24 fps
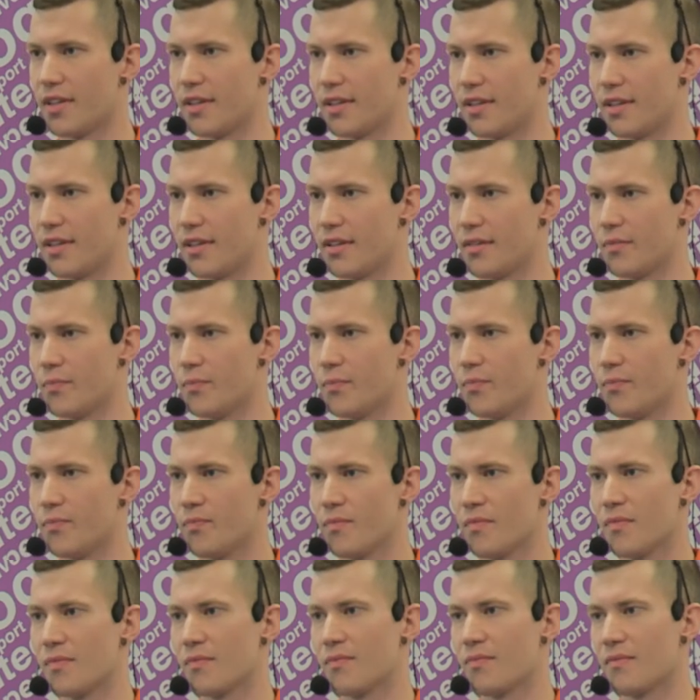Uh,
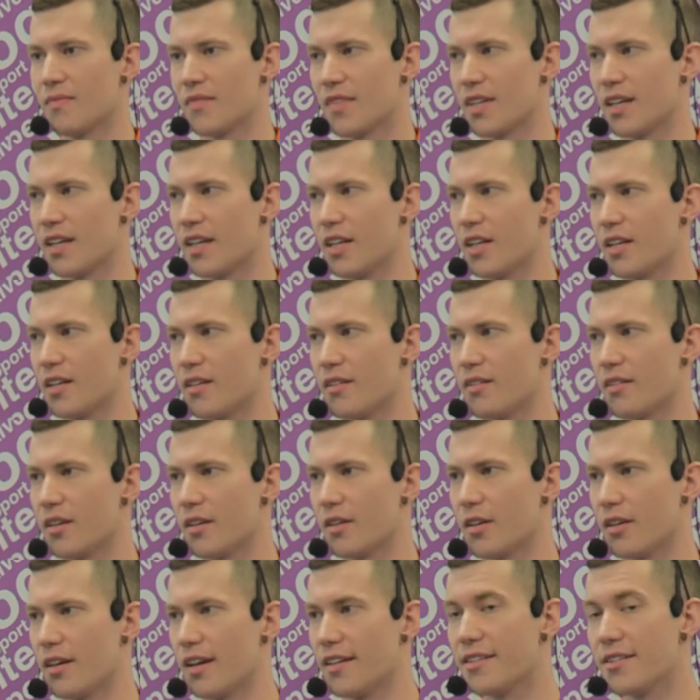in
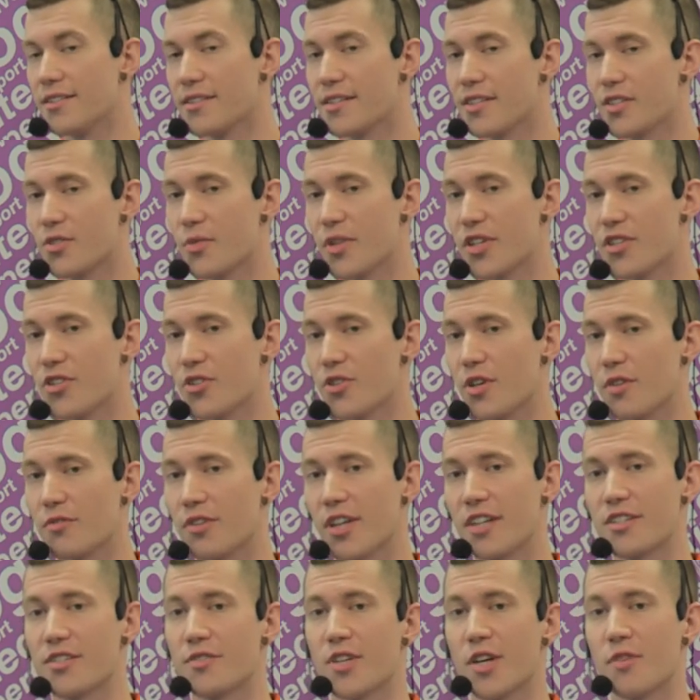ideal situation, you have
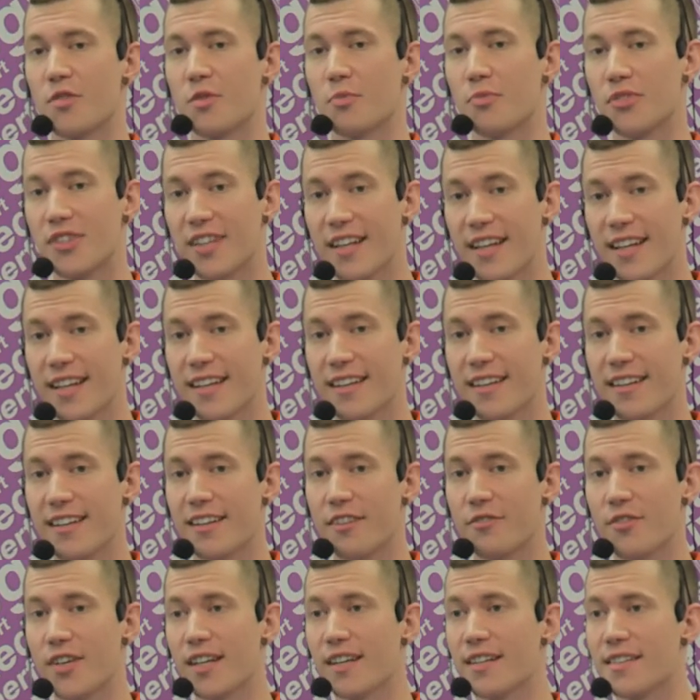lots of time to plan in
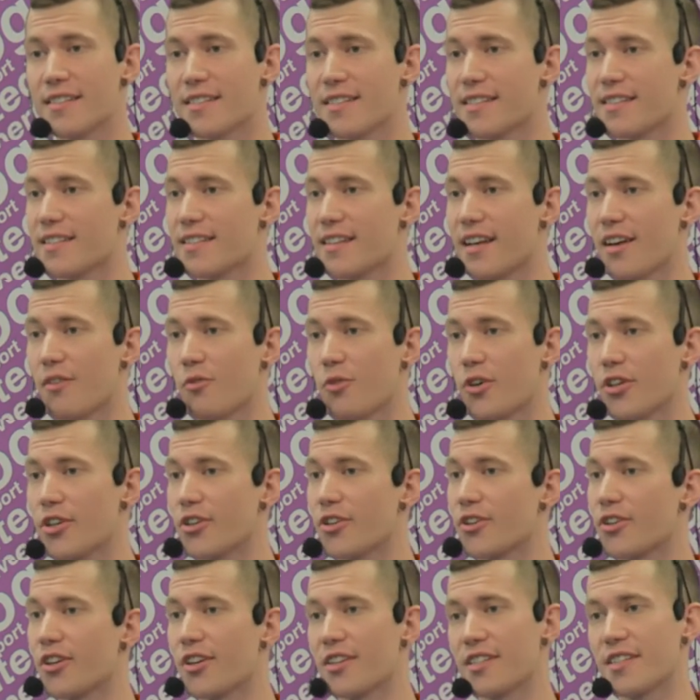advance what
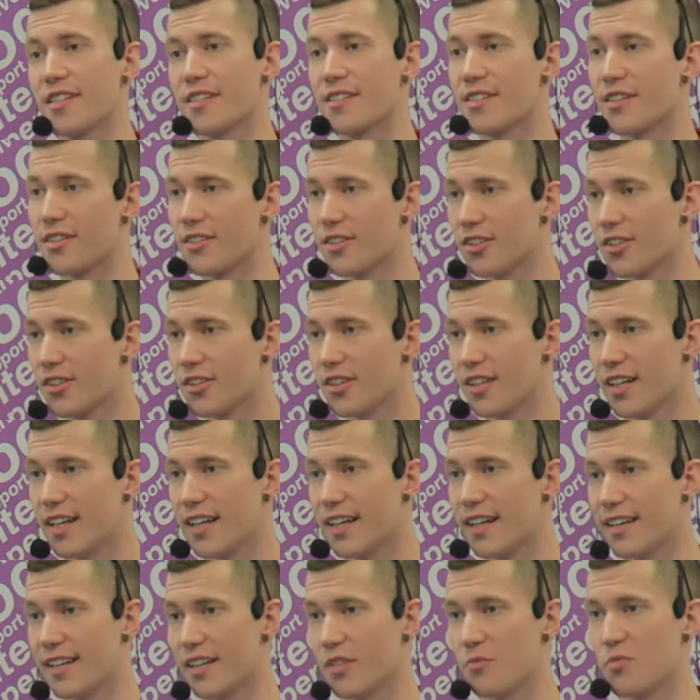your content's going to look
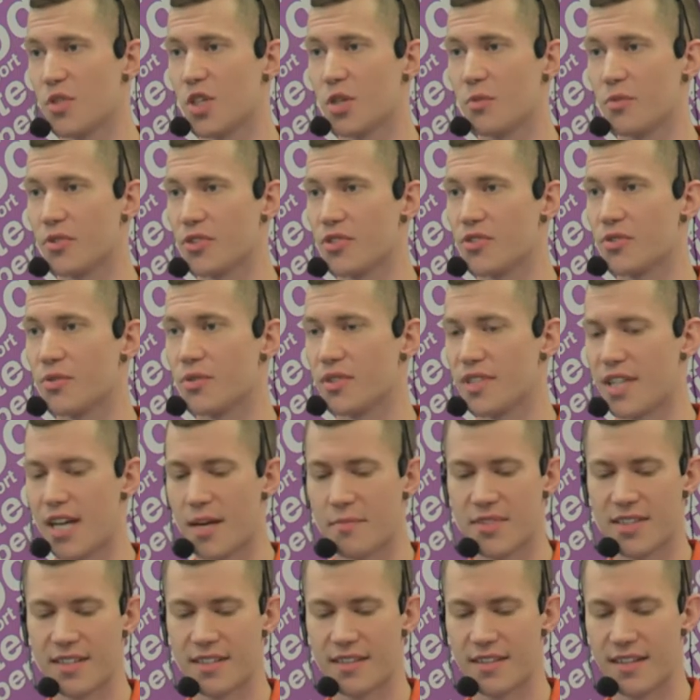like and be able to
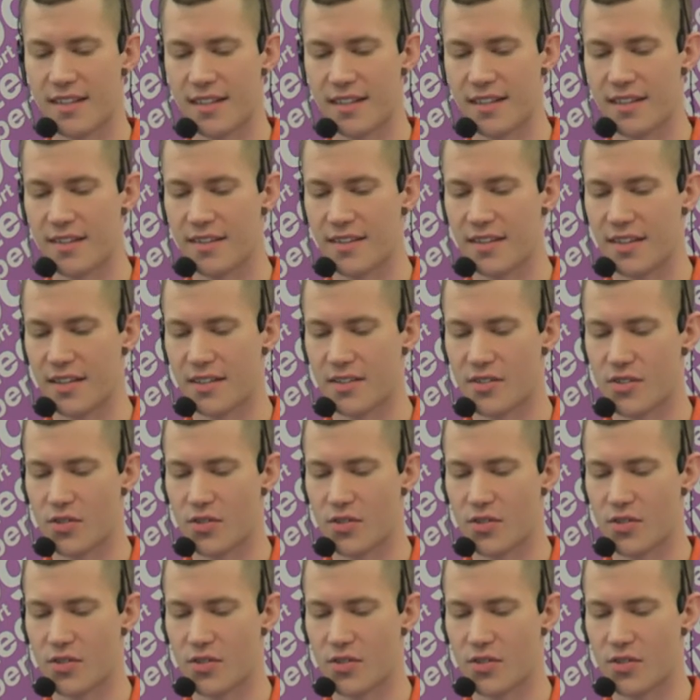adapt it and that kind of thing.